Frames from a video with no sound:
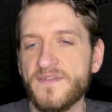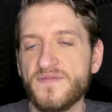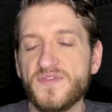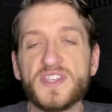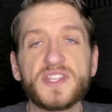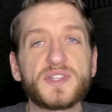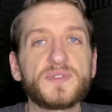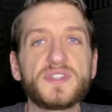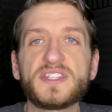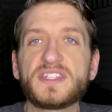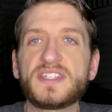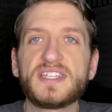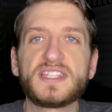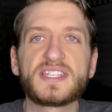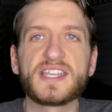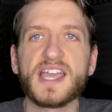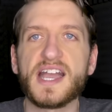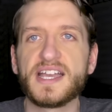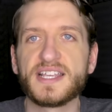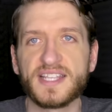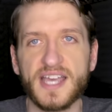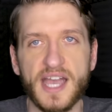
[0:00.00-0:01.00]
This was this
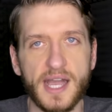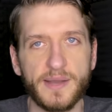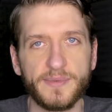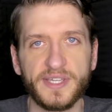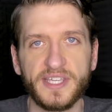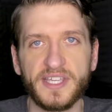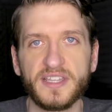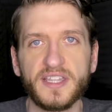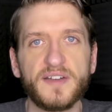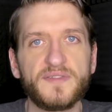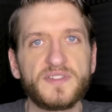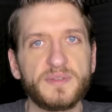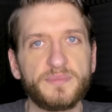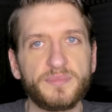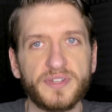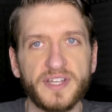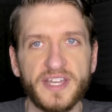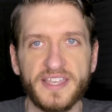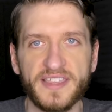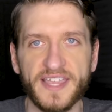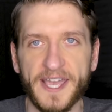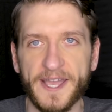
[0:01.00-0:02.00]
guy's hobby. He loved to
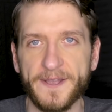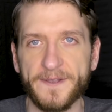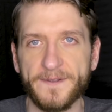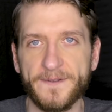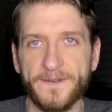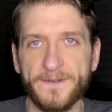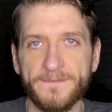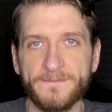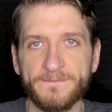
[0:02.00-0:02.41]
play that.